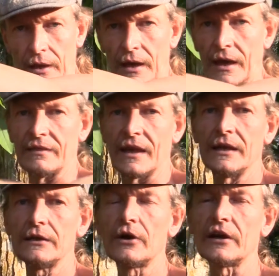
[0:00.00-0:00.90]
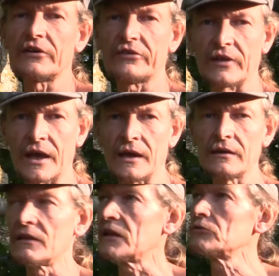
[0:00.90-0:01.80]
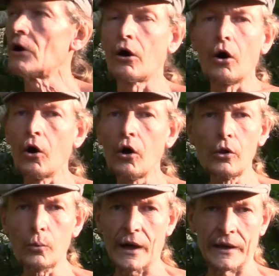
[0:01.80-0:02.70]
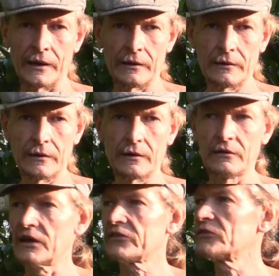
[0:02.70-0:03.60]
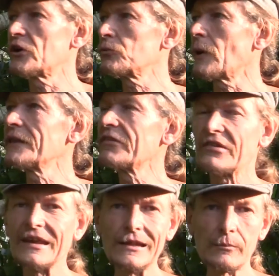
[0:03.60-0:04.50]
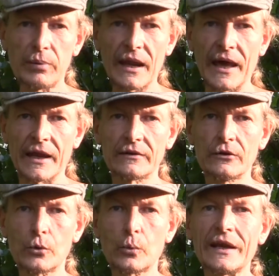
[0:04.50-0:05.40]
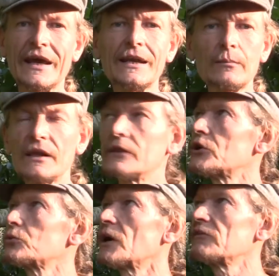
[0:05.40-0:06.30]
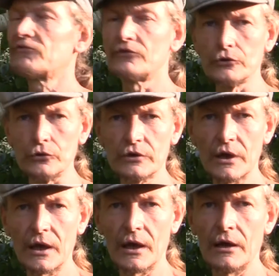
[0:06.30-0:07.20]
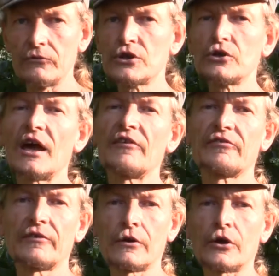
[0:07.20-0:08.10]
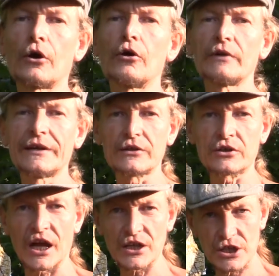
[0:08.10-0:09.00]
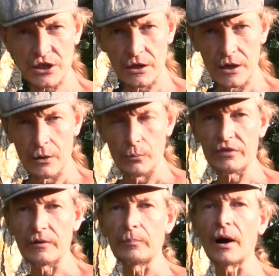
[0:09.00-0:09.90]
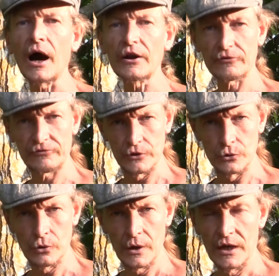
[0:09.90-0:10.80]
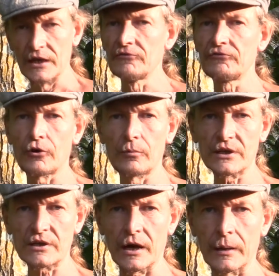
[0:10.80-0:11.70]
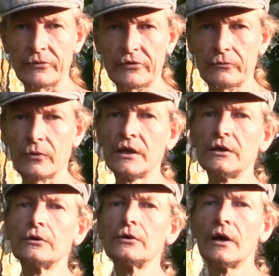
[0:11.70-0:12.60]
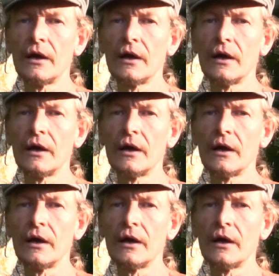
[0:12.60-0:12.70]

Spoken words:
And then you understand that you are all one. There is not one single plant, not one animal, not one fruit, which you have not already touched with a part of you in former times when you